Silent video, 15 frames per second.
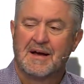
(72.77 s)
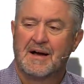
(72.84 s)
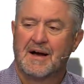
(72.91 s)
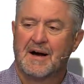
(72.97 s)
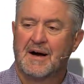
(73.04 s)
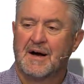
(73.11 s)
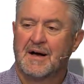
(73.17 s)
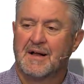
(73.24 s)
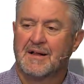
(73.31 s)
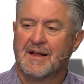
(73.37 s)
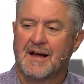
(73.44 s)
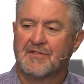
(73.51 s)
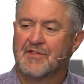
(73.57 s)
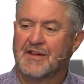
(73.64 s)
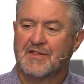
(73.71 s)

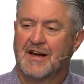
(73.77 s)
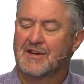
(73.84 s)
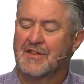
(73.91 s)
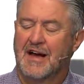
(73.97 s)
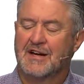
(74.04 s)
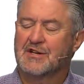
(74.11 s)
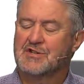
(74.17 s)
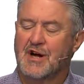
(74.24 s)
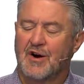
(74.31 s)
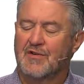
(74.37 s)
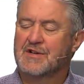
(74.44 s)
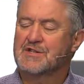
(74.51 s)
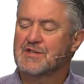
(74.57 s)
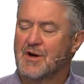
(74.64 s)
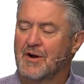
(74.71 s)
I just
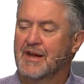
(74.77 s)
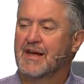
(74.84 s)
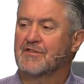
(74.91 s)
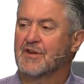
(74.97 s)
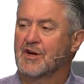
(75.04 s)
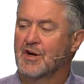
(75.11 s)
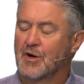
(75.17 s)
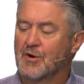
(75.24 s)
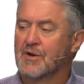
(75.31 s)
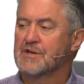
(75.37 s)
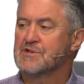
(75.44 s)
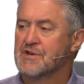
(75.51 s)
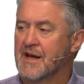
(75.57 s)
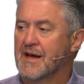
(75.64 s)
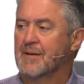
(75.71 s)
always thought he had the
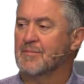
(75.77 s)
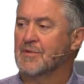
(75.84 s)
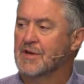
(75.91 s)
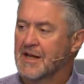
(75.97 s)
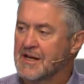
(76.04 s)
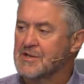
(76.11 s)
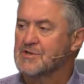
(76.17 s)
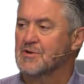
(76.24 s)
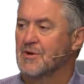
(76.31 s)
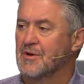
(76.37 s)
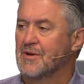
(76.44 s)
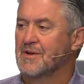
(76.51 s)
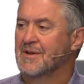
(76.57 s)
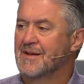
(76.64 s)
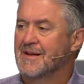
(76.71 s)
coolest name,
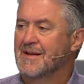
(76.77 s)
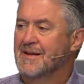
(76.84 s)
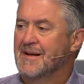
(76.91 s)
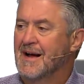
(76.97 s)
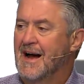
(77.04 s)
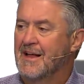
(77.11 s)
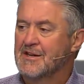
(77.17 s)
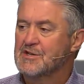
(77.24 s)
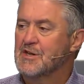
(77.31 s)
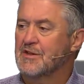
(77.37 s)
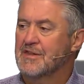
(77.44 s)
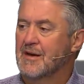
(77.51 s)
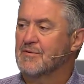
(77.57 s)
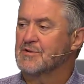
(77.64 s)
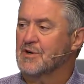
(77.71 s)
Denzel. I just thought
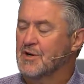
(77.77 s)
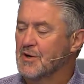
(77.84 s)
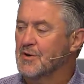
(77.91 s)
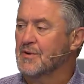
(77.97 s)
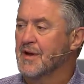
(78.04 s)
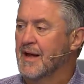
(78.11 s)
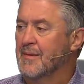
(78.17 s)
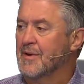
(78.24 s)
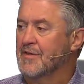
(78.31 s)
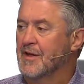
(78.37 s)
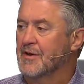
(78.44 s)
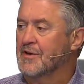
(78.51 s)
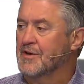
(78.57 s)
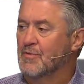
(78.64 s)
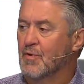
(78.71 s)
that was a cool name. And
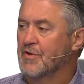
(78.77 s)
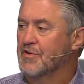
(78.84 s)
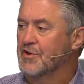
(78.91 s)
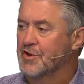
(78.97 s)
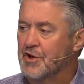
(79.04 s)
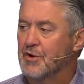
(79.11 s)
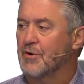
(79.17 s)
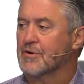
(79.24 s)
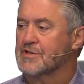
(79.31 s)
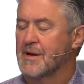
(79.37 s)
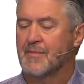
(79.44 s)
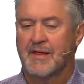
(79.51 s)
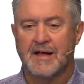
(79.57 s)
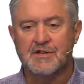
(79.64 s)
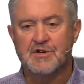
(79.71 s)
then with Dukes, I
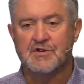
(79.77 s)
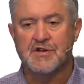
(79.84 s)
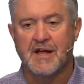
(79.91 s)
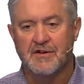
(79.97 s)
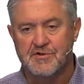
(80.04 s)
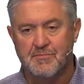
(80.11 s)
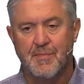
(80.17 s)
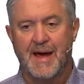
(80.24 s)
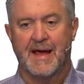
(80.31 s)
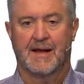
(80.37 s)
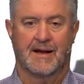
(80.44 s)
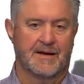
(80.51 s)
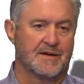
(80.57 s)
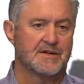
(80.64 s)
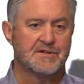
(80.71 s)
mean, that just sounds
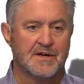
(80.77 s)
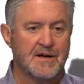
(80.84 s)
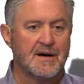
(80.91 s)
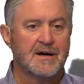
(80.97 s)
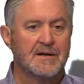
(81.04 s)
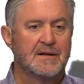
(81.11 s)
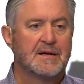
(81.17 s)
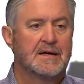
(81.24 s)
manly, does it not?